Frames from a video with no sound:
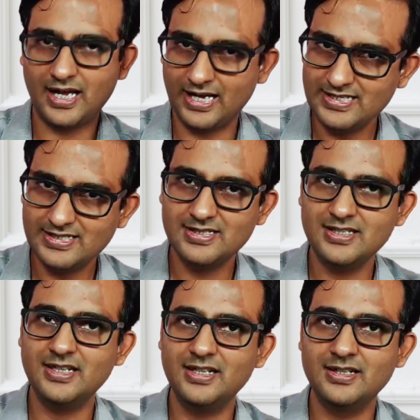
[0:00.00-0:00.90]
I
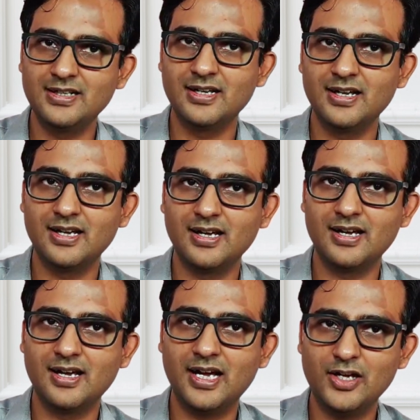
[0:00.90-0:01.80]
see it,
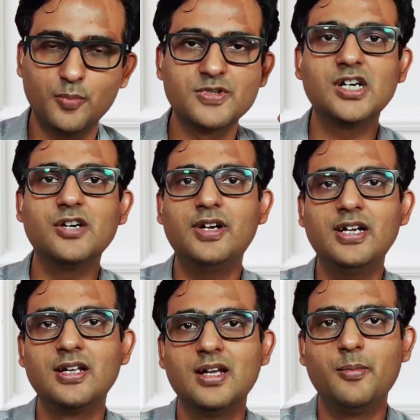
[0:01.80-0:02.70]
I observe
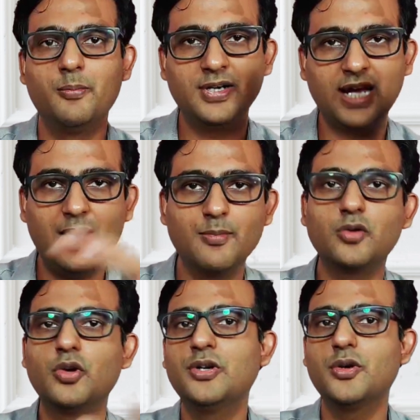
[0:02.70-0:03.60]
it, but I am
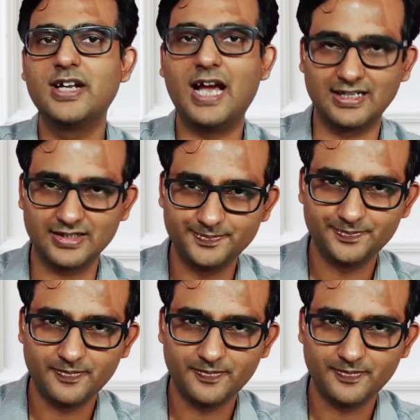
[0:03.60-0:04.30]
not going to react.